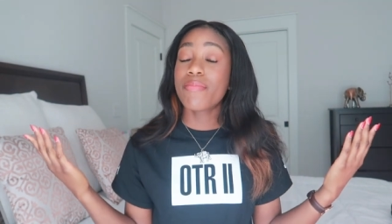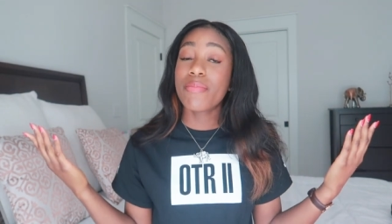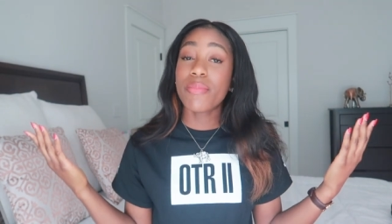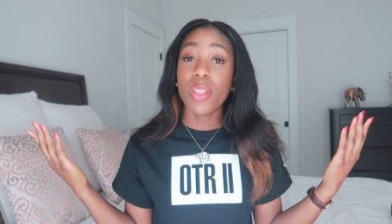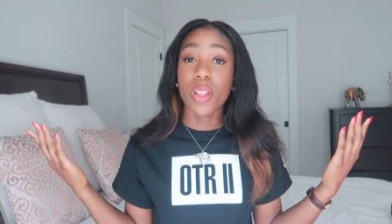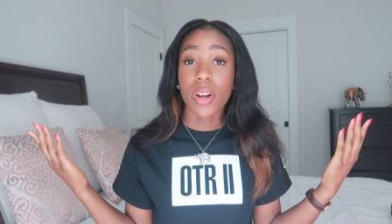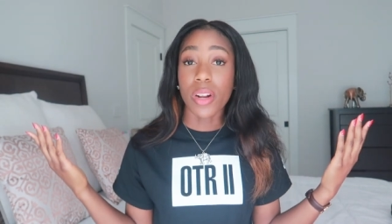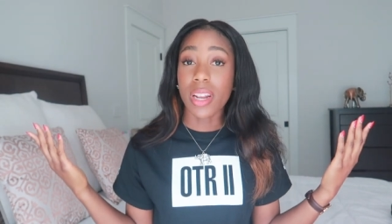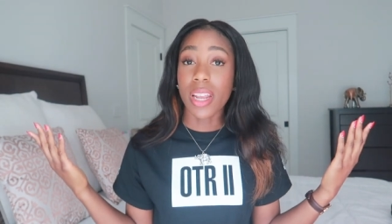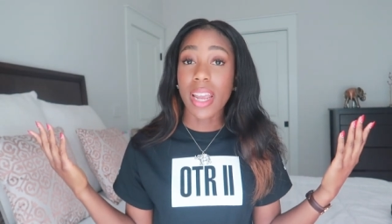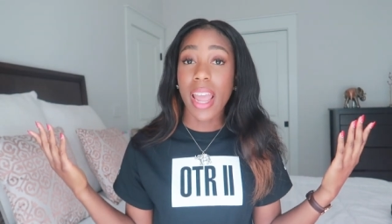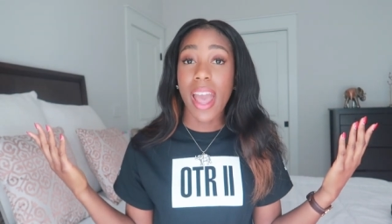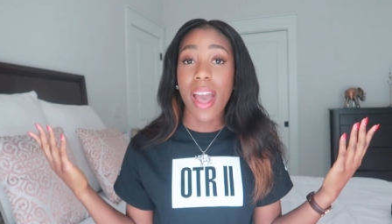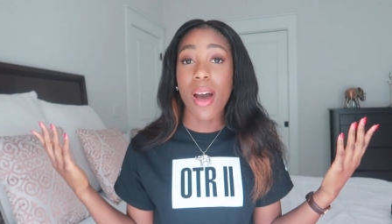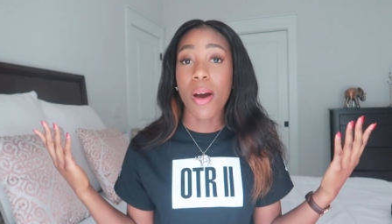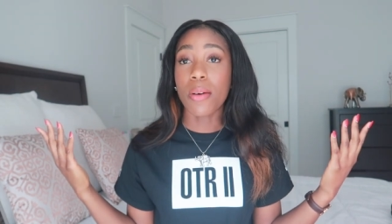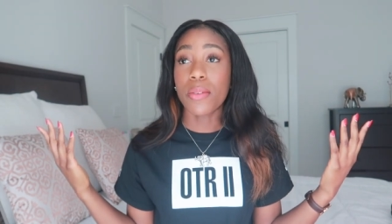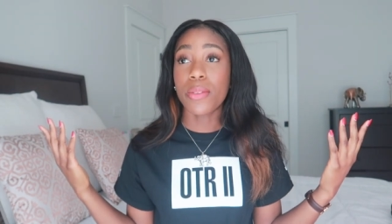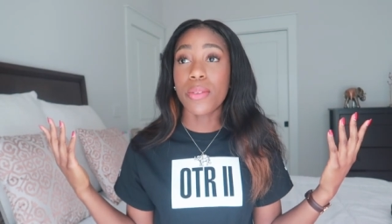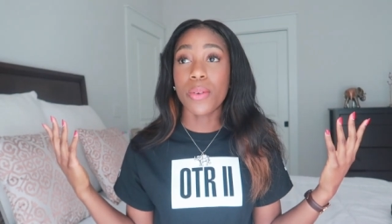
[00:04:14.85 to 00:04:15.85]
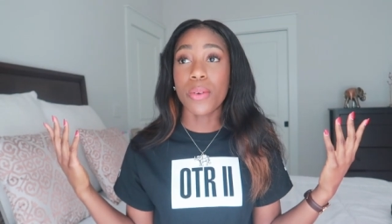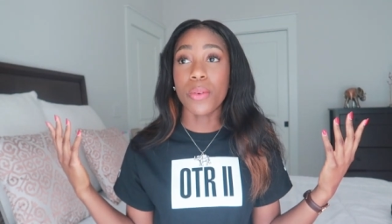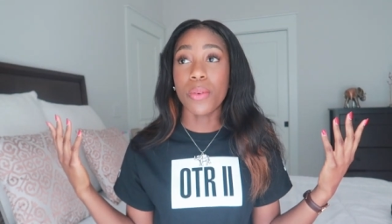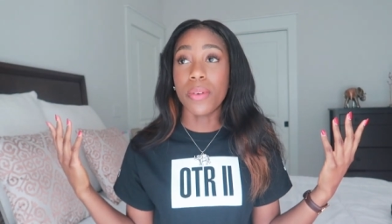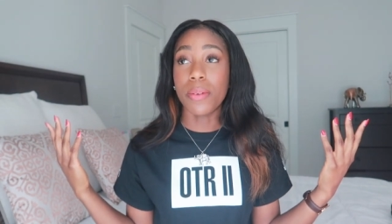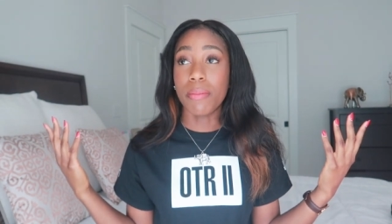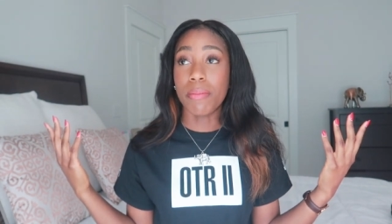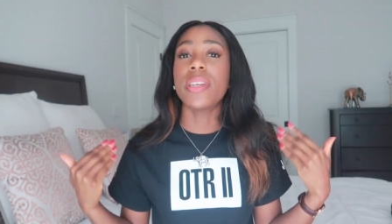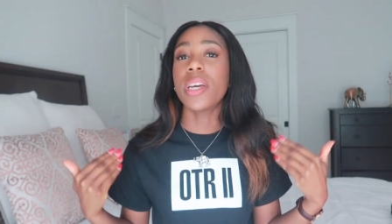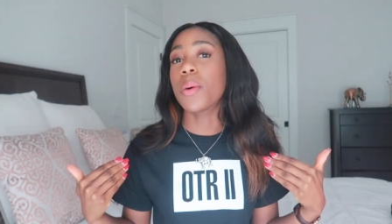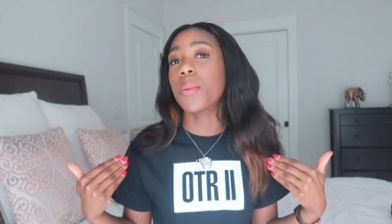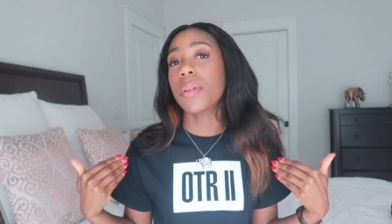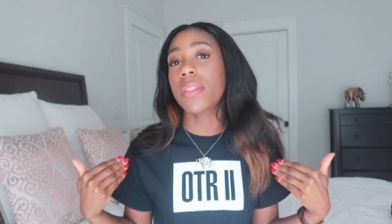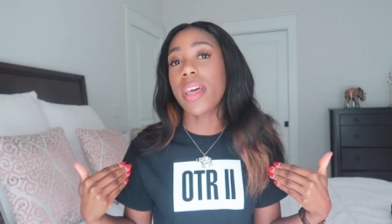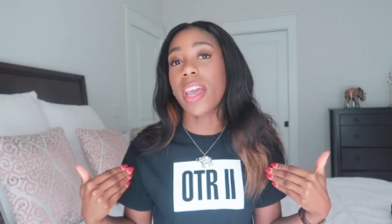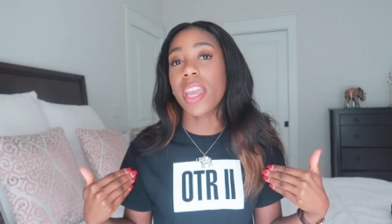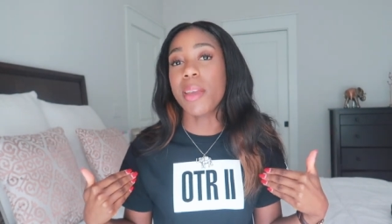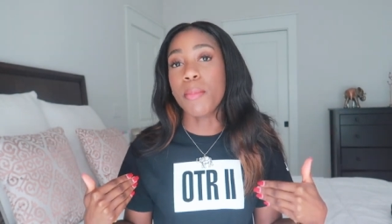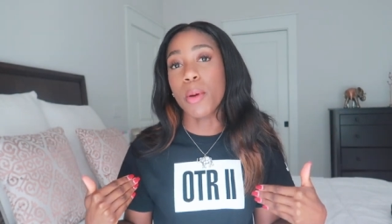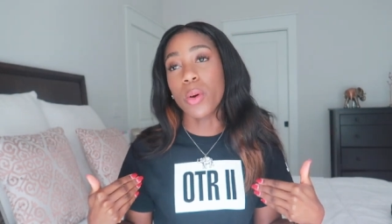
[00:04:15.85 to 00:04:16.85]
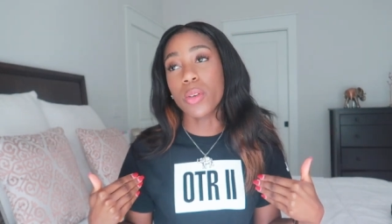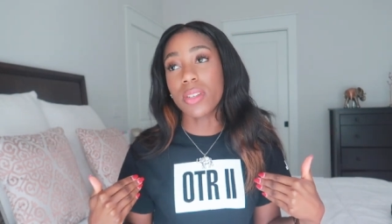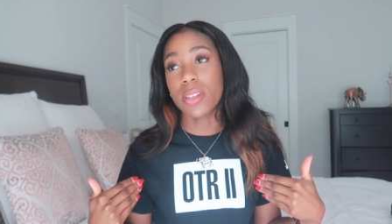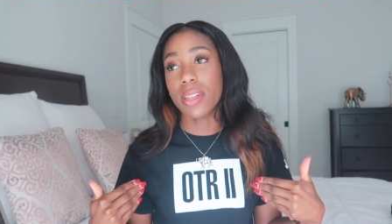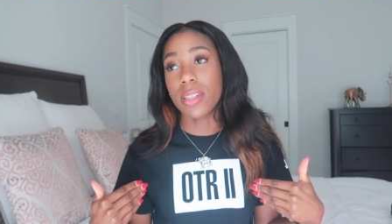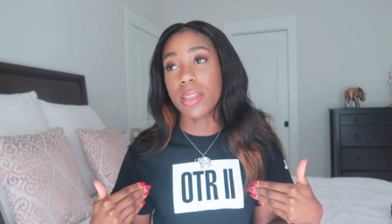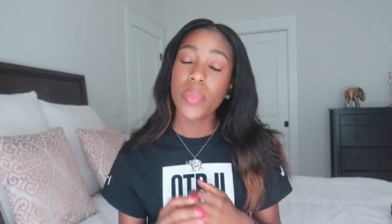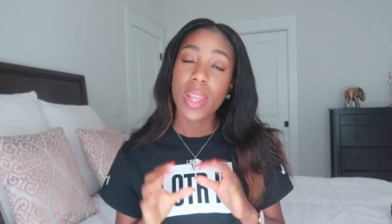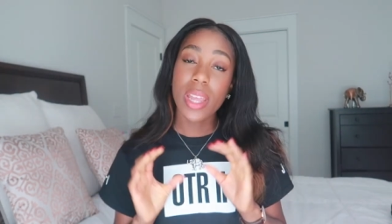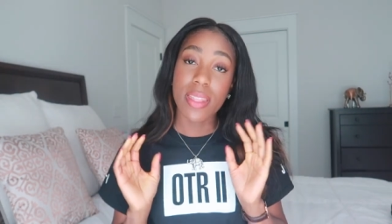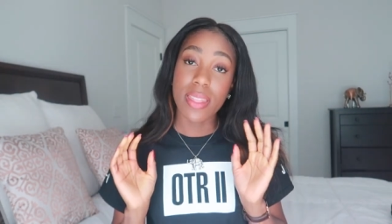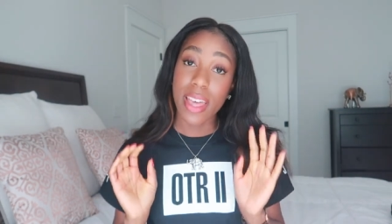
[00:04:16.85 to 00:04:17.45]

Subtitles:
learning how to deal with that emotionally.